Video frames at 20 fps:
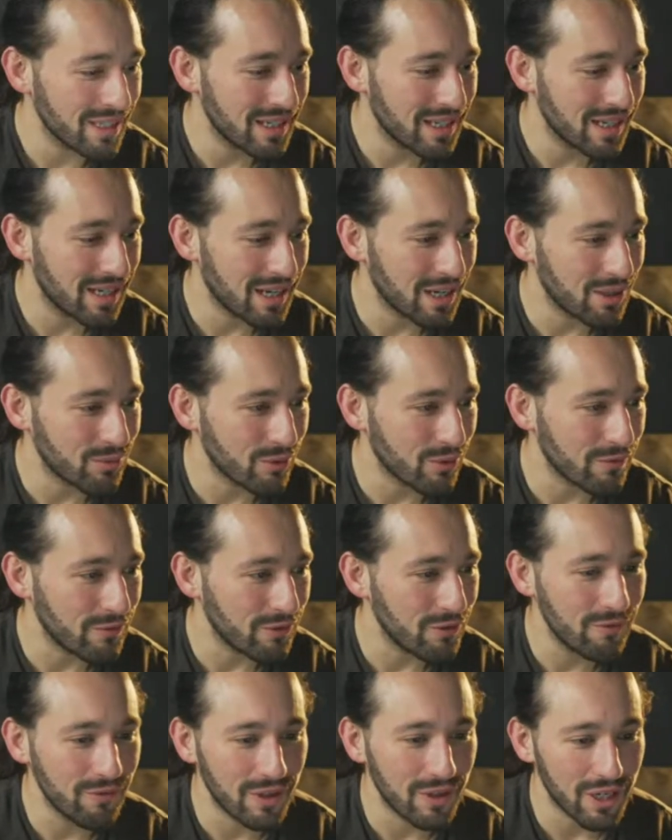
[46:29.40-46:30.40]
review
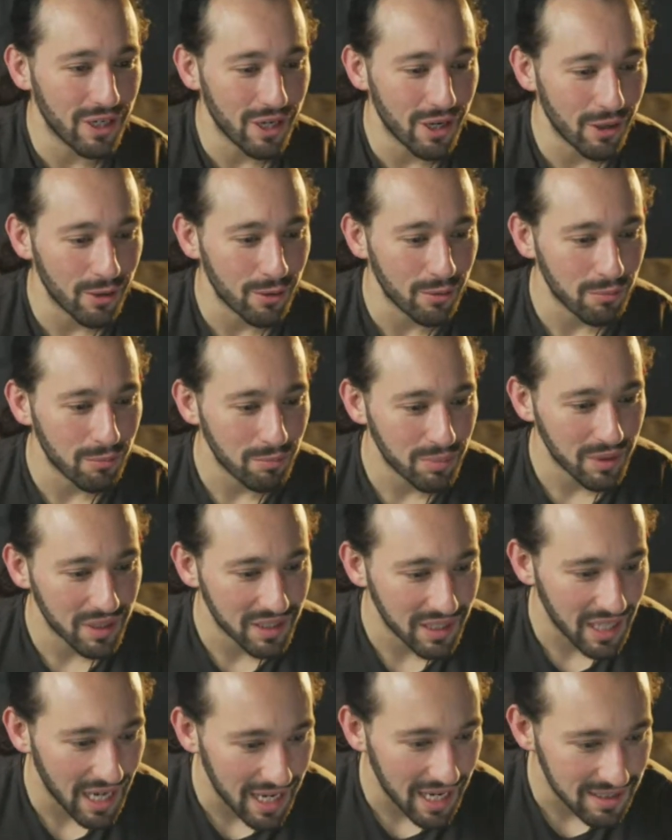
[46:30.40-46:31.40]
video, but
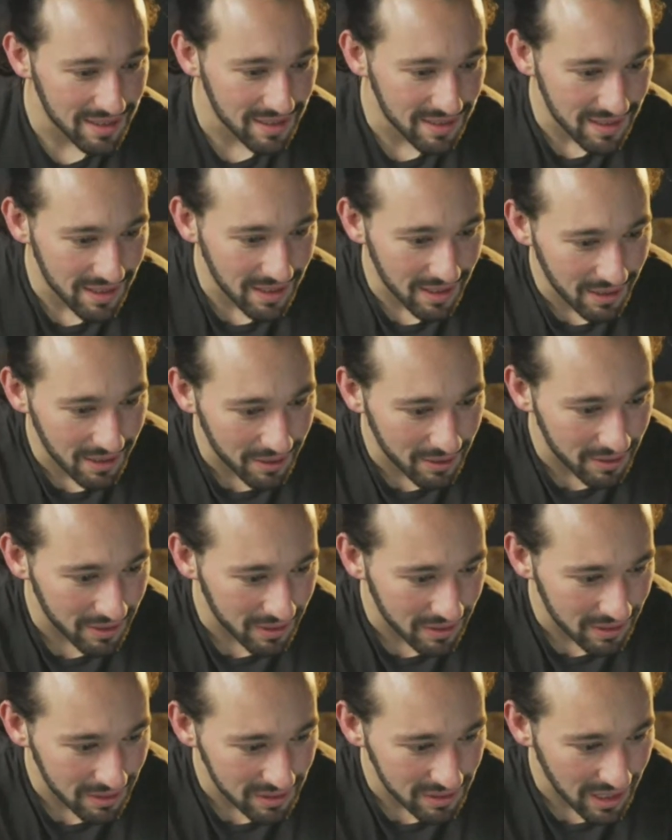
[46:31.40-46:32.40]
that's
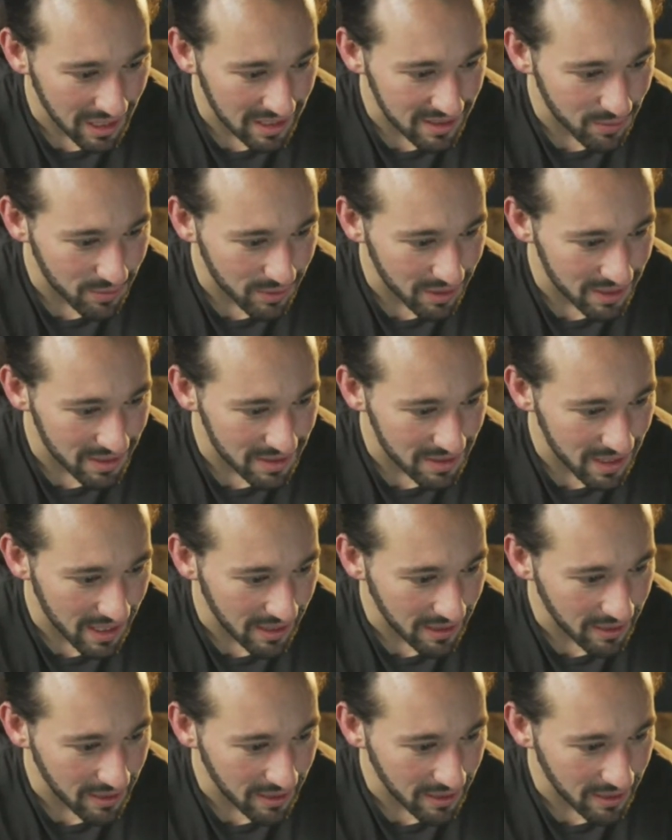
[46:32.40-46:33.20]
what it's like.